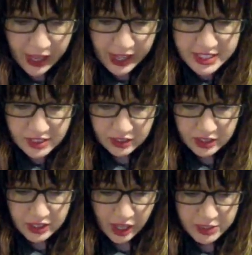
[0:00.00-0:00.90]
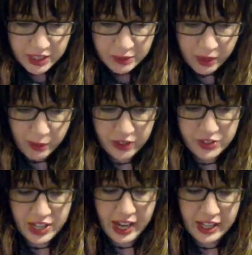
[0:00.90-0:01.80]
I still adopted my
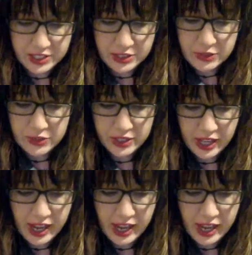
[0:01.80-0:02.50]
mother's attitude,